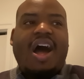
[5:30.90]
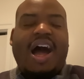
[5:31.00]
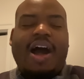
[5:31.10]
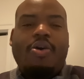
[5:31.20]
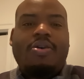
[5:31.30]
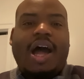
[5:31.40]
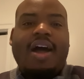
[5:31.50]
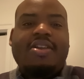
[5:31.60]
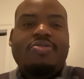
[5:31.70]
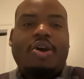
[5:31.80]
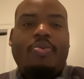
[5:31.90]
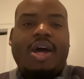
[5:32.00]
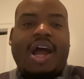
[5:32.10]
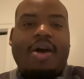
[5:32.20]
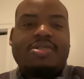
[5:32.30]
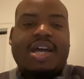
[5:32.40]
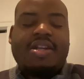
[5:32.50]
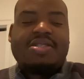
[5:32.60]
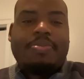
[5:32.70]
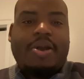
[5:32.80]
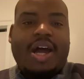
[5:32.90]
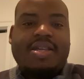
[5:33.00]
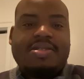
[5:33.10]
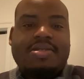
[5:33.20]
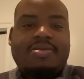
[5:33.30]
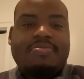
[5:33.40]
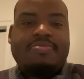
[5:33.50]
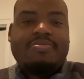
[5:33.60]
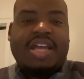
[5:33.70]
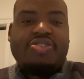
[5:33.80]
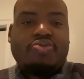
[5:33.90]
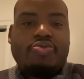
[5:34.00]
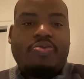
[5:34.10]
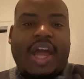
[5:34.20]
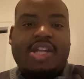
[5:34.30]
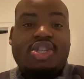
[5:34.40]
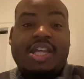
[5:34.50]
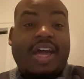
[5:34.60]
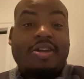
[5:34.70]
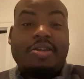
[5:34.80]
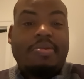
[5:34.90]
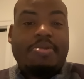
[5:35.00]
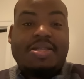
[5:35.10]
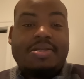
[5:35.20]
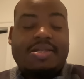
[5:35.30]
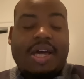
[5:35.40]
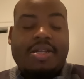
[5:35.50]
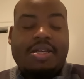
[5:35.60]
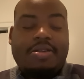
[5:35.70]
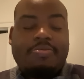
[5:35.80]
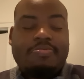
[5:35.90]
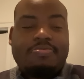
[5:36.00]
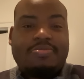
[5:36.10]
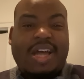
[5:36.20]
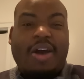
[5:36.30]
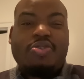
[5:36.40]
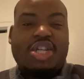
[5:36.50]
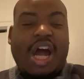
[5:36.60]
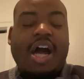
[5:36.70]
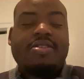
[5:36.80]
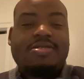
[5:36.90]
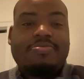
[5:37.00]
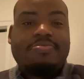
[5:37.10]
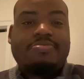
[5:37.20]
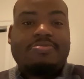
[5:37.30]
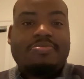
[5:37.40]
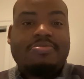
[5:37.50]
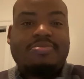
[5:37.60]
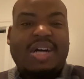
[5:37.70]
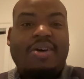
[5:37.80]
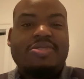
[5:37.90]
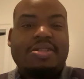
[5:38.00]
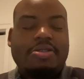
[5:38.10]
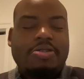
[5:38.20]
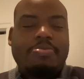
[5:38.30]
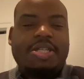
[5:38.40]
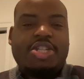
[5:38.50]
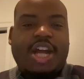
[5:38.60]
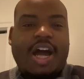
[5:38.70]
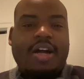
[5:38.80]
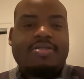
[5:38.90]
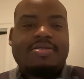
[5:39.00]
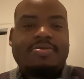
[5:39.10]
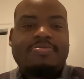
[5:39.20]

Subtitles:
I was kind of surprised that Drew actually had a good business idea. I was shocked. I was a little bit shocked.